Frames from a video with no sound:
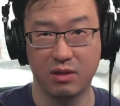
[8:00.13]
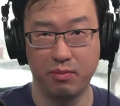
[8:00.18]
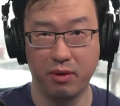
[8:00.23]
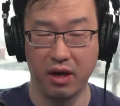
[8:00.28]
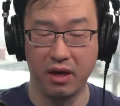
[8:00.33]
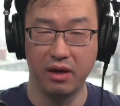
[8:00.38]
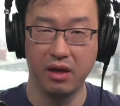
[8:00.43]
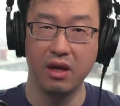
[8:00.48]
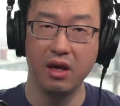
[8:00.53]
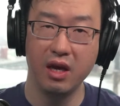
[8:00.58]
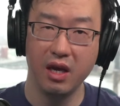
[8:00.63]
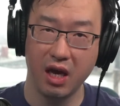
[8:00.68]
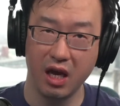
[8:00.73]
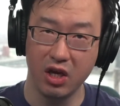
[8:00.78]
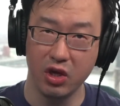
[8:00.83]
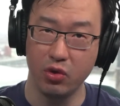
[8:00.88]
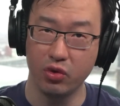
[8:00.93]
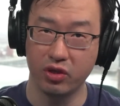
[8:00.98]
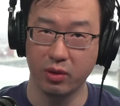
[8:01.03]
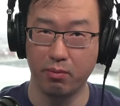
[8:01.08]
button and
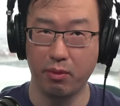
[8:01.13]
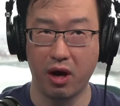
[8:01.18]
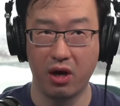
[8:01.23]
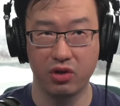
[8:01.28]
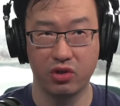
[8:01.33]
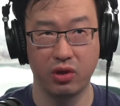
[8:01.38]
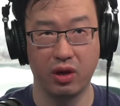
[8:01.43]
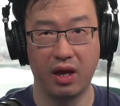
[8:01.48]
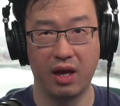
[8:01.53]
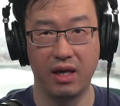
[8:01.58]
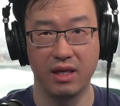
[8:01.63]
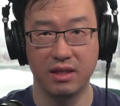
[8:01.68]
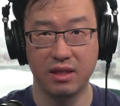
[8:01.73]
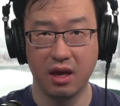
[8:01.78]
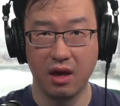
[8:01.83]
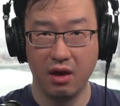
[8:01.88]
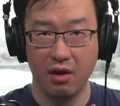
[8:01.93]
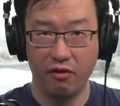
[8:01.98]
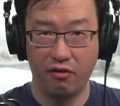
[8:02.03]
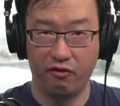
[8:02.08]
use a voxelized
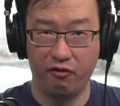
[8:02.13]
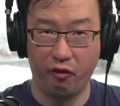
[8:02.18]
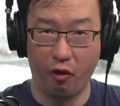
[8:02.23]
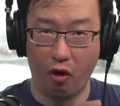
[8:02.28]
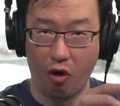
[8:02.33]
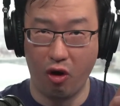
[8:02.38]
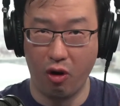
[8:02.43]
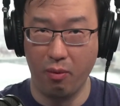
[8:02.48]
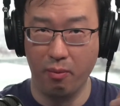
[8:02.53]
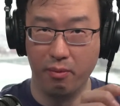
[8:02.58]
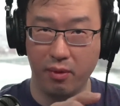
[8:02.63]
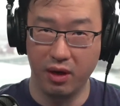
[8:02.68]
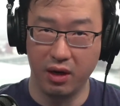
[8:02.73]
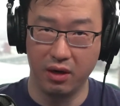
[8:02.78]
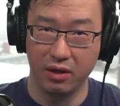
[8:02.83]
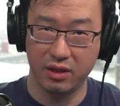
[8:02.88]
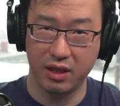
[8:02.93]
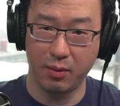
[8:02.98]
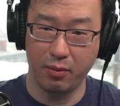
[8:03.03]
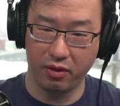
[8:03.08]
form
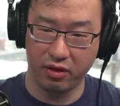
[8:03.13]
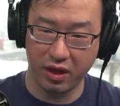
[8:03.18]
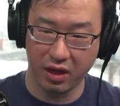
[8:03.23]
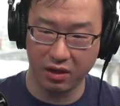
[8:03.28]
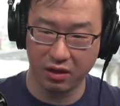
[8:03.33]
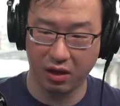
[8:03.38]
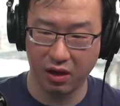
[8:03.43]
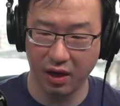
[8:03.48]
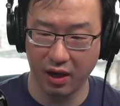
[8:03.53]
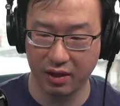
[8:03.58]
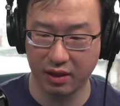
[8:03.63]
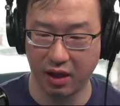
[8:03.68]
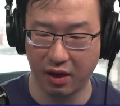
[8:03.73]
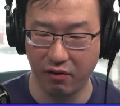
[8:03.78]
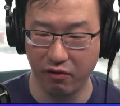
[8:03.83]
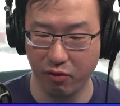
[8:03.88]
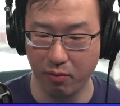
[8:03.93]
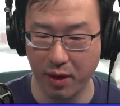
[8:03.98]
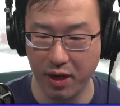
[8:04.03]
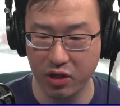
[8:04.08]
type of thing to collect that
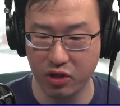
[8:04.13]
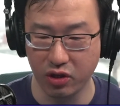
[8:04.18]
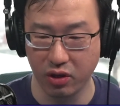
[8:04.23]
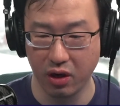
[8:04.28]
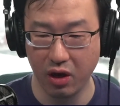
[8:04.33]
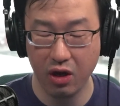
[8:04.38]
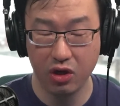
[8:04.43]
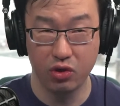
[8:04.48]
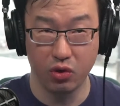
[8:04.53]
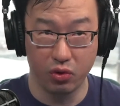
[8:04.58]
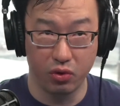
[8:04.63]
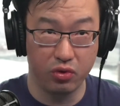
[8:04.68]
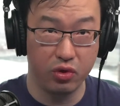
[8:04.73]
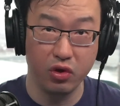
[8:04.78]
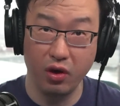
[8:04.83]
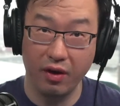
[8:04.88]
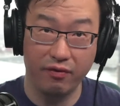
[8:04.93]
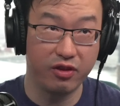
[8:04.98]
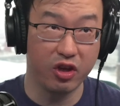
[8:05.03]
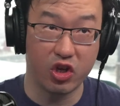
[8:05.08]
information. So you don't
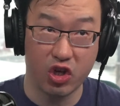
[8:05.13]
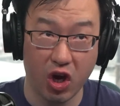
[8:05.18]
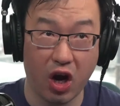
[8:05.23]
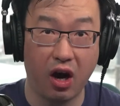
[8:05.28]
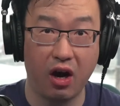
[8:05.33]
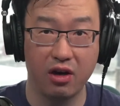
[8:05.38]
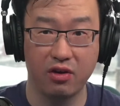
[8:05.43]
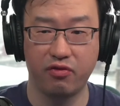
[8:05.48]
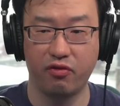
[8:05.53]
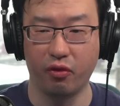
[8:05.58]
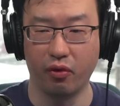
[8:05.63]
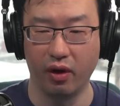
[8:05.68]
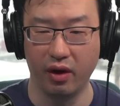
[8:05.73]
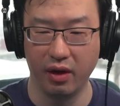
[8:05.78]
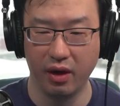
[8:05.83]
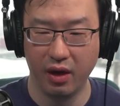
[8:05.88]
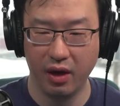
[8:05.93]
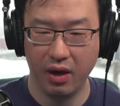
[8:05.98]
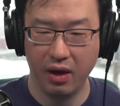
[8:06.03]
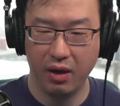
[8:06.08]
have to charge for it.
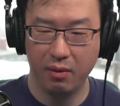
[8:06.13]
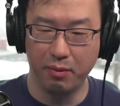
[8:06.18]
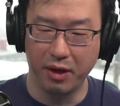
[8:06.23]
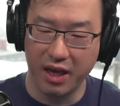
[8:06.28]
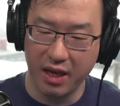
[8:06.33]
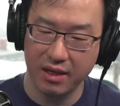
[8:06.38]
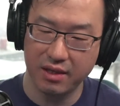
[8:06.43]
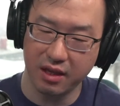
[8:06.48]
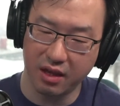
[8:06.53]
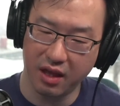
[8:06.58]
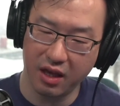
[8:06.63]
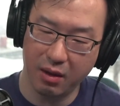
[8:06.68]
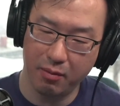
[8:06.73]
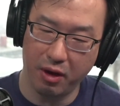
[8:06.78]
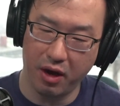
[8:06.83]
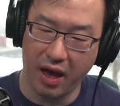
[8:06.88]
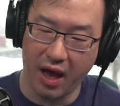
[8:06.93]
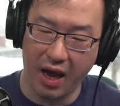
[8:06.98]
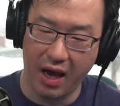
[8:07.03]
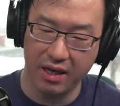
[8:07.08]
But here's the thing
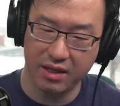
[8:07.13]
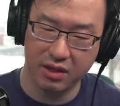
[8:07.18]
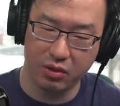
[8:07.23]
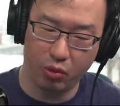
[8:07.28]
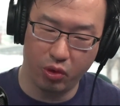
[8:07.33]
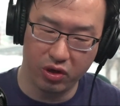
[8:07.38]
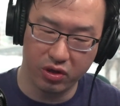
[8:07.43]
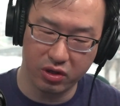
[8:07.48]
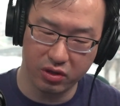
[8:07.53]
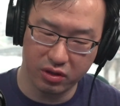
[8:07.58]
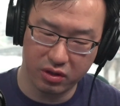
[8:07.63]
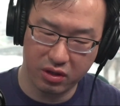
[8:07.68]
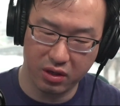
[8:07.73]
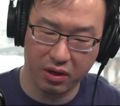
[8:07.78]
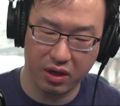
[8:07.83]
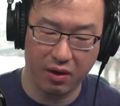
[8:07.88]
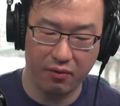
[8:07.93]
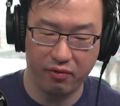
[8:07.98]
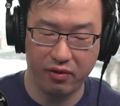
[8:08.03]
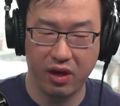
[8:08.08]
about ads. I want to
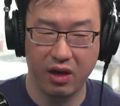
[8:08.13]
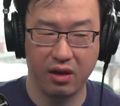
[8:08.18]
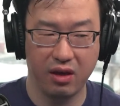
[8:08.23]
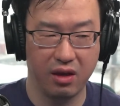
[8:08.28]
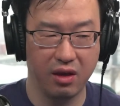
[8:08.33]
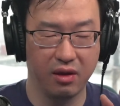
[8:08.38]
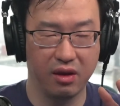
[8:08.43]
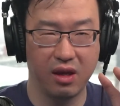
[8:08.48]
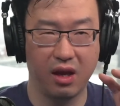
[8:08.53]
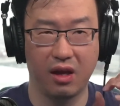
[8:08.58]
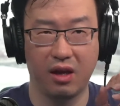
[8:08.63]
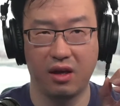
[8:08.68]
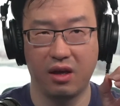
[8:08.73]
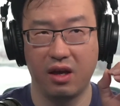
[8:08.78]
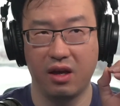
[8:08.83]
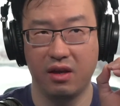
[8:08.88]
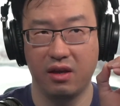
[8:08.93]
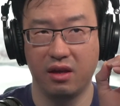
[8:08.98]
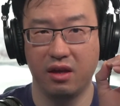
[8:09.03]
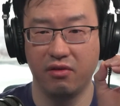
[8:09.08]

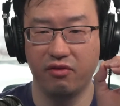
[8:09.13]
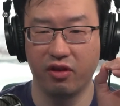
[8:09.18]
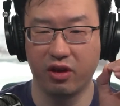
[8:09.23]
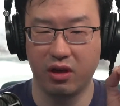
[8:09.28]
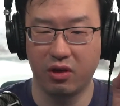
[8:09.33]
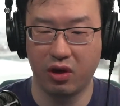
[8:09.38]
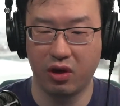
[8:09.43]
give a